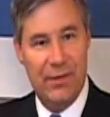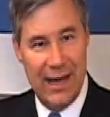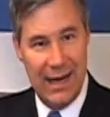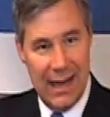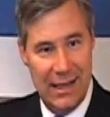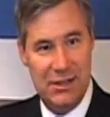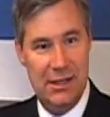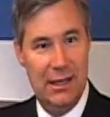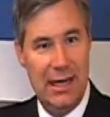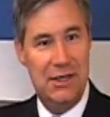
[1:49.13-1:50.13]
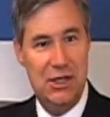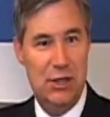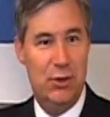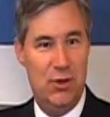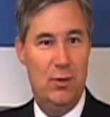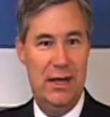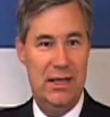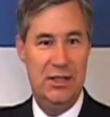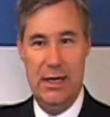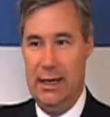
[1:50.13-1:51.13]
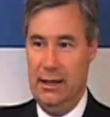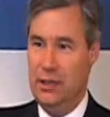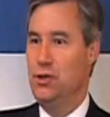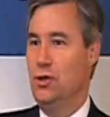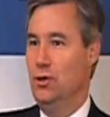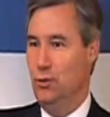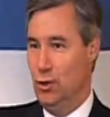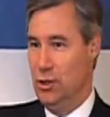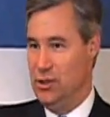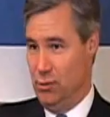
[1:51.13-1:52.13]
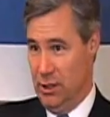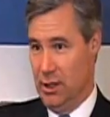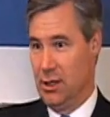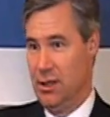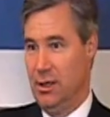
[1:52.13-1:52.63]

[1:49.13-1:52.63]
That has a lot to do with the way the Senate internal rules work.